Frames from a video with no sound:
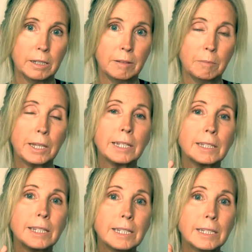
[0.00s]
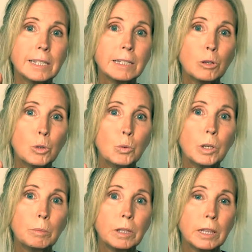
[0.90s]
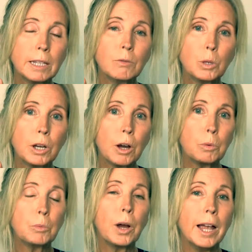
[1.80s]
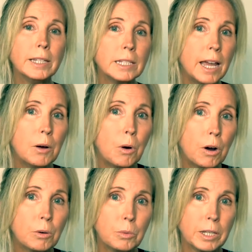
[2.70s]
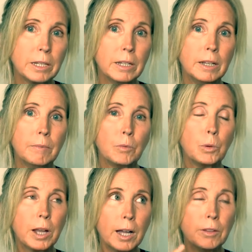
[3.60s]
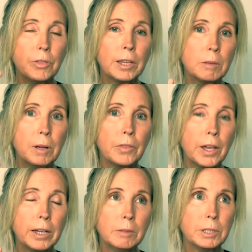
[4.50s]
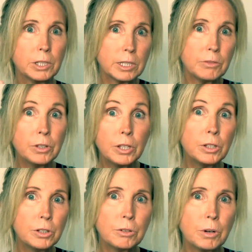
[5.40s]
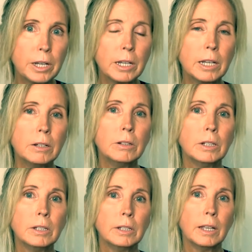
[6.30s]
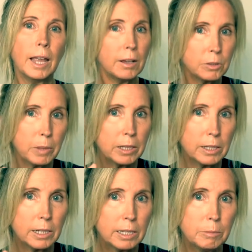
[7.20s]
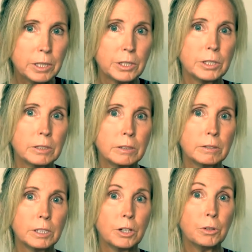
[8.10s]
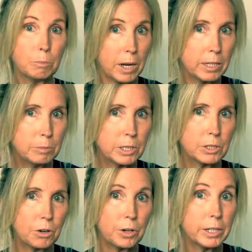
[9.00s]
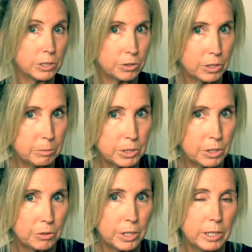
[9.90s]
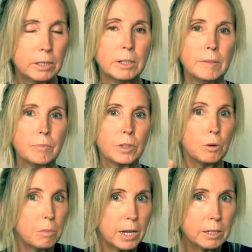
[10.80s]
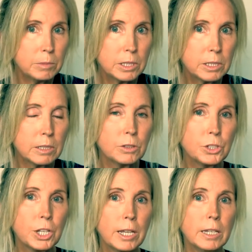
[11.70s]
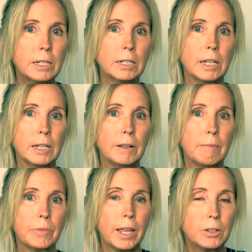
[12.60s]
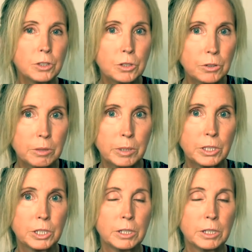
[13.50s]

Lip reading: because this is who we believe we are. When we're asked, how are we kind of think about that image. Is everything good right now? How's my little image? My image is all right. Is your image all right? No, my image is a little shaky today. How's your image?